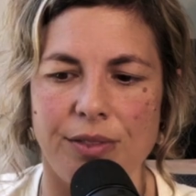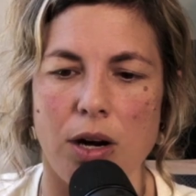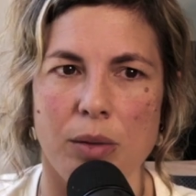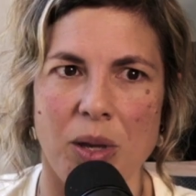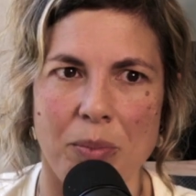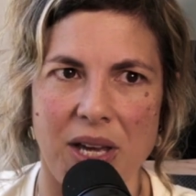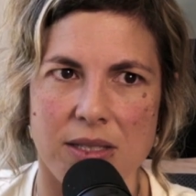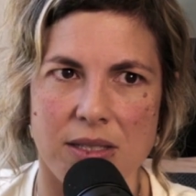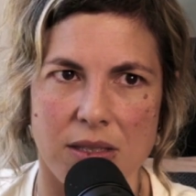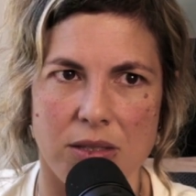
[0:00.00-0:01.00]
of army
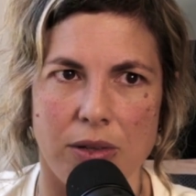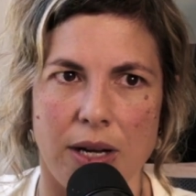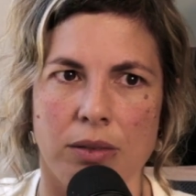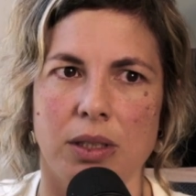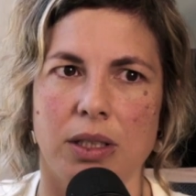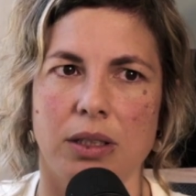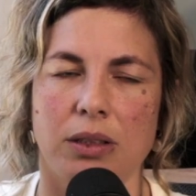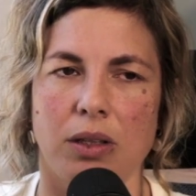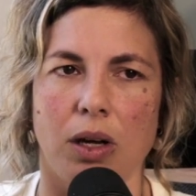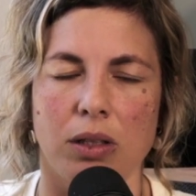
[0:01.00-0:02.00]
bases around
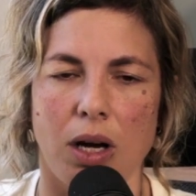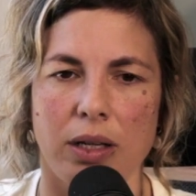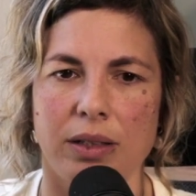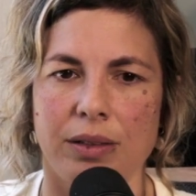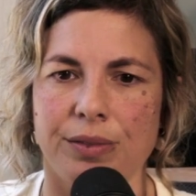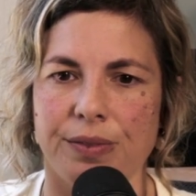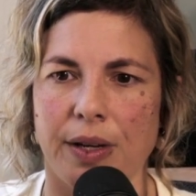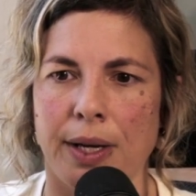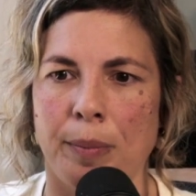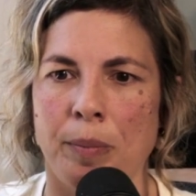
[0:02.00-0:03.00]
it, a lot of
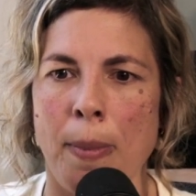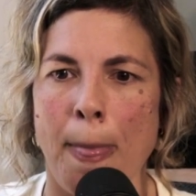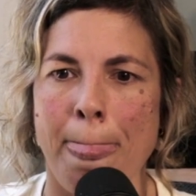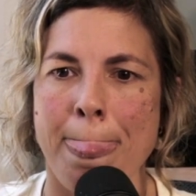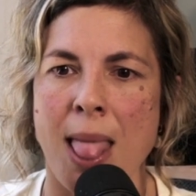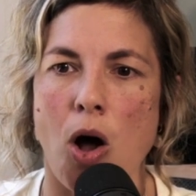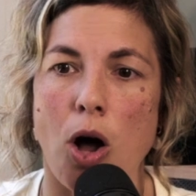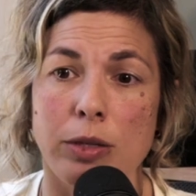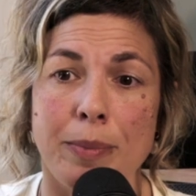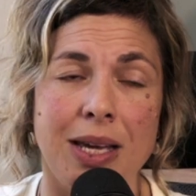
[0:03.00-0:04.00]

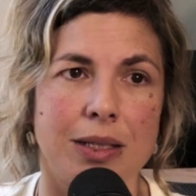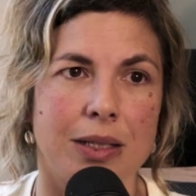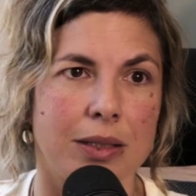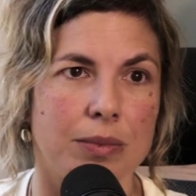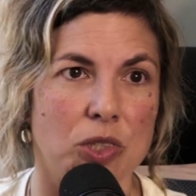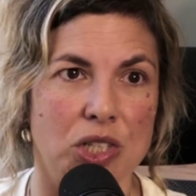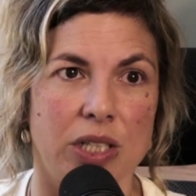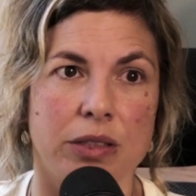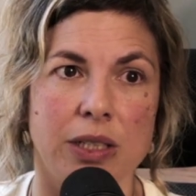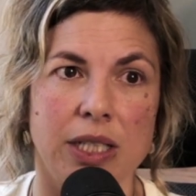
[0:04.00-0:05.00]
automated
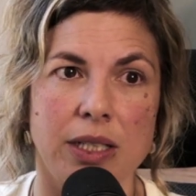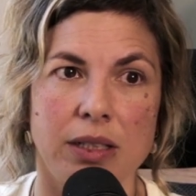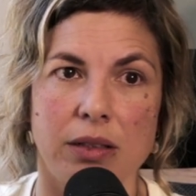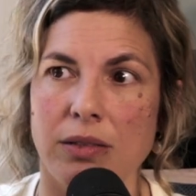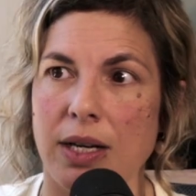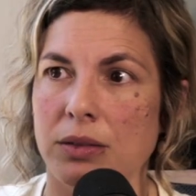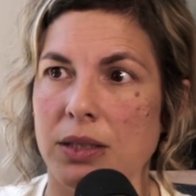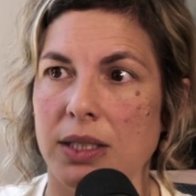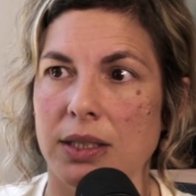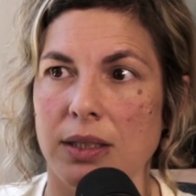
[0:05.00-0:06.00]
machinery around
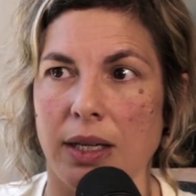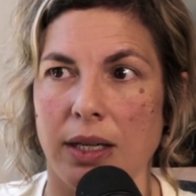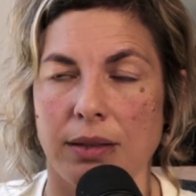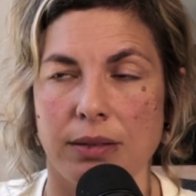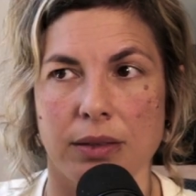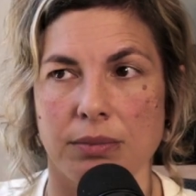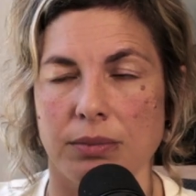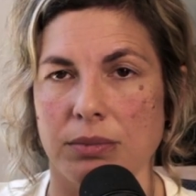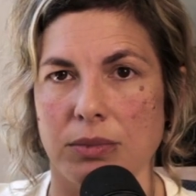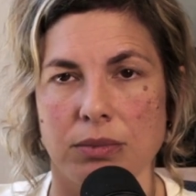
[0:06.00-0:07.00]
it, like
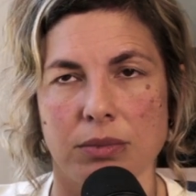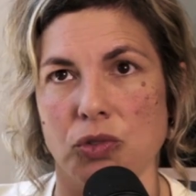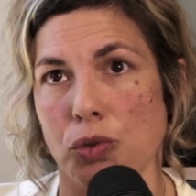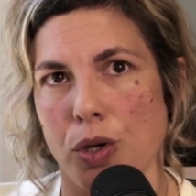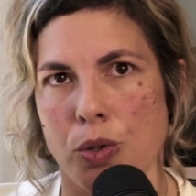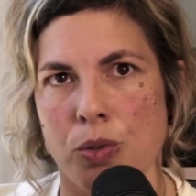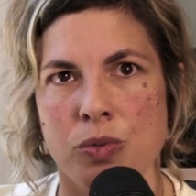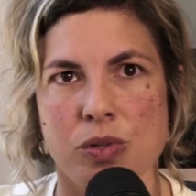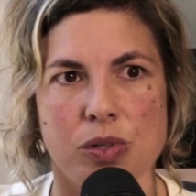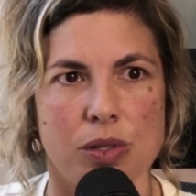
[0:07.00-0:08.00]

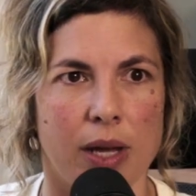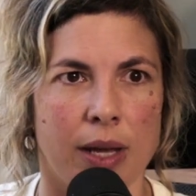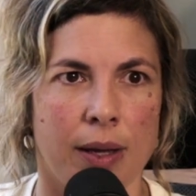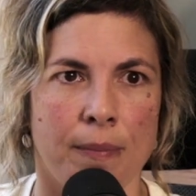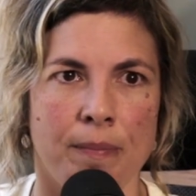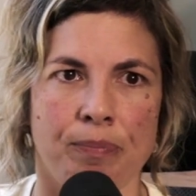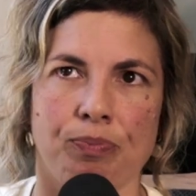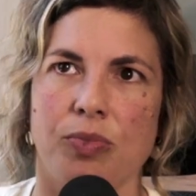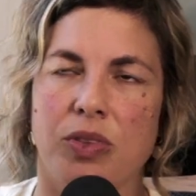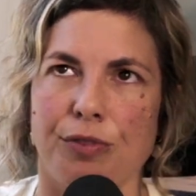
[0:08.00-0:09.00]
drones,
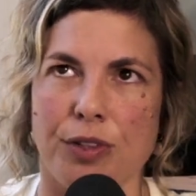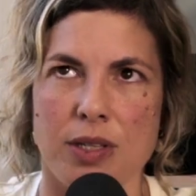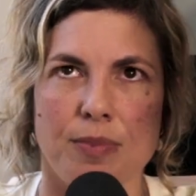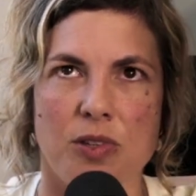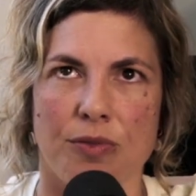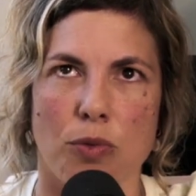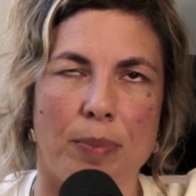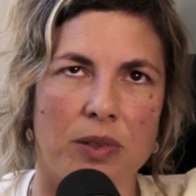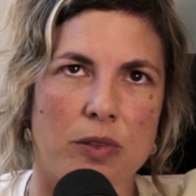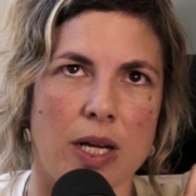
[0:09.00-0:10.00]
different types of
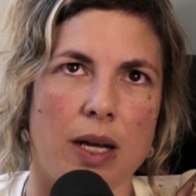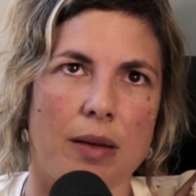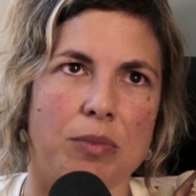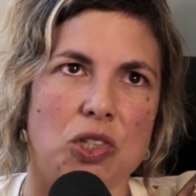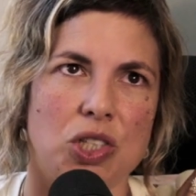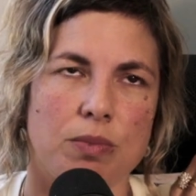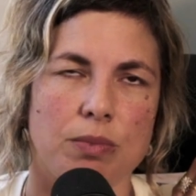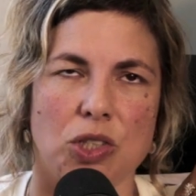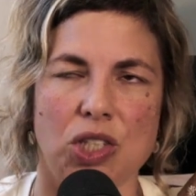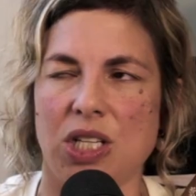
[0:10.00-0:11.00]
weaponry
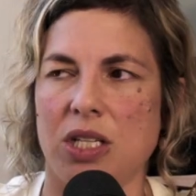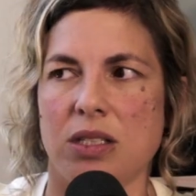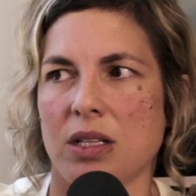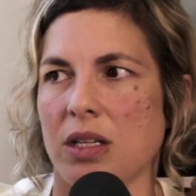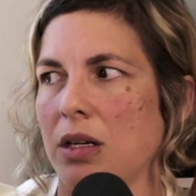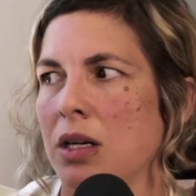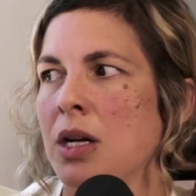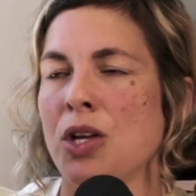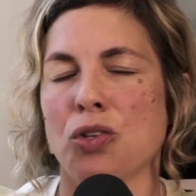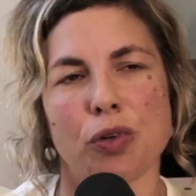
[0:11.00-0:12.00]
machines that are
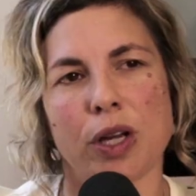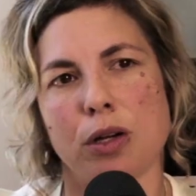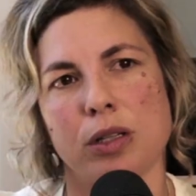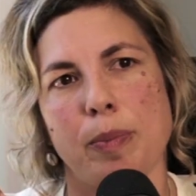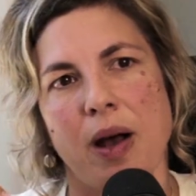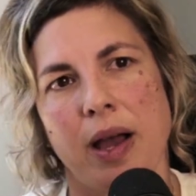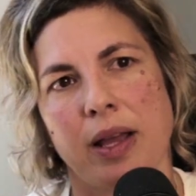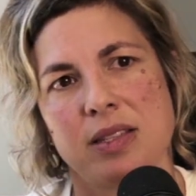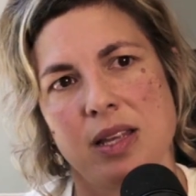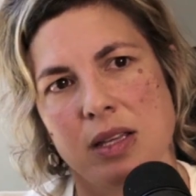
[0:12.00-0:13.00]
triggered by
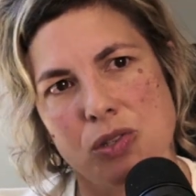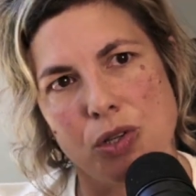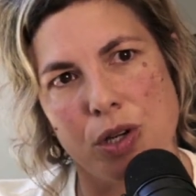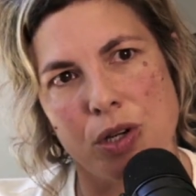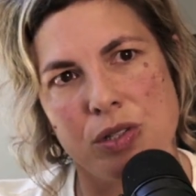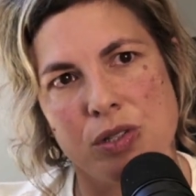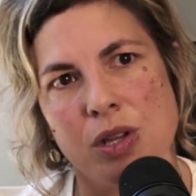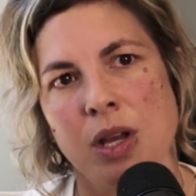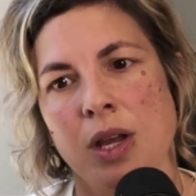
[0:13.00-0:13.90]
sensors.